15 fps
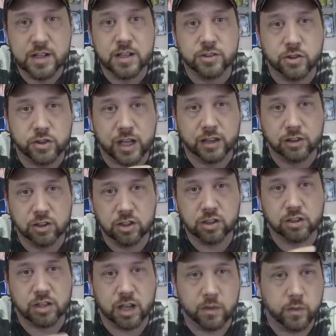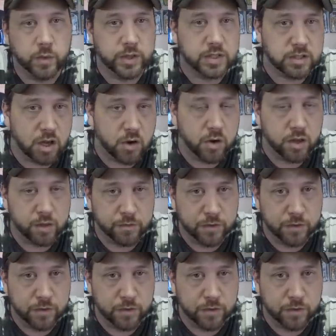Do they look like what we saw in the